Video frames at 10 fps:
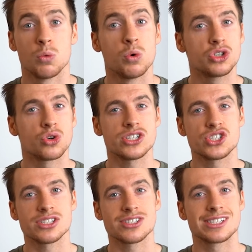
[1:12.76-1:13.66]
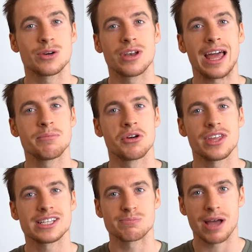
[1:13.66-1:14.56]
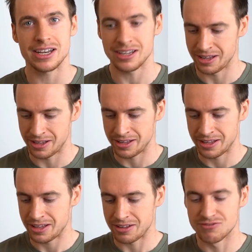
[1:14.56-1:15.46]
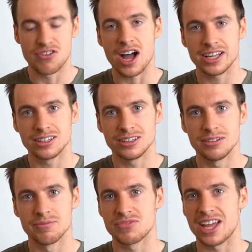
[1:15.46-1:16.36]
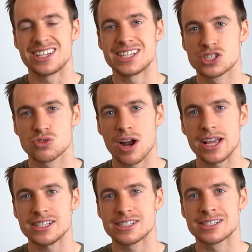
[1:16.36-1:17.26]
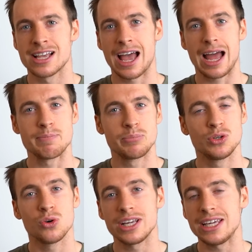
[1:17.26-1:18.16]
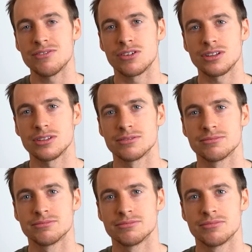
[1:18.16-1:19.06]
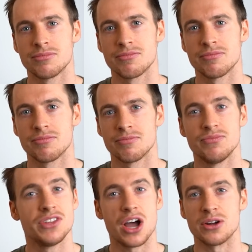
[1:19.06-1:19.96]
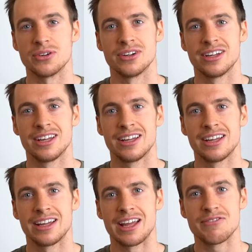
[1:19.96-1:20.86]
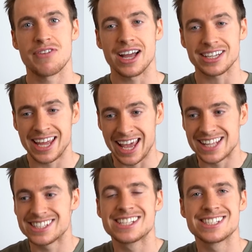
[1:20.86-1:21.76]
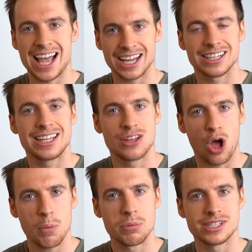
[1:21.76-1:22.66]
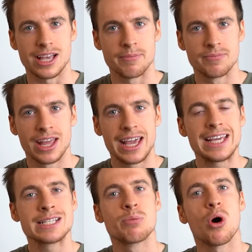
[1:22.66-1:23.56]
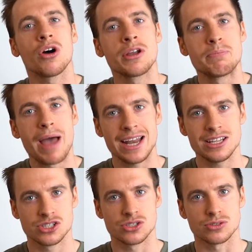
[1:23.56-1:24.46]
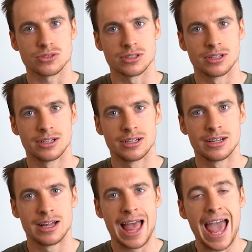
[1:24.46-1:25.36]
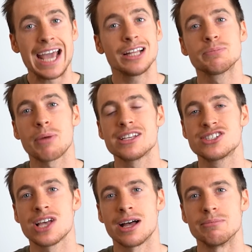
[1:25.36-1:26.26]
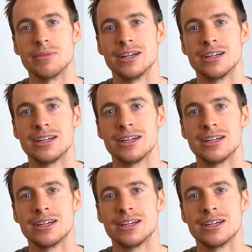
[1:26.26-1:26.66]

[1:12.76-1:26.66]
Would Christians still label this man vile, a disgrace, and pure evil? No. In fact, it's exactly the opposite. He is put on a pedestal, hailed by some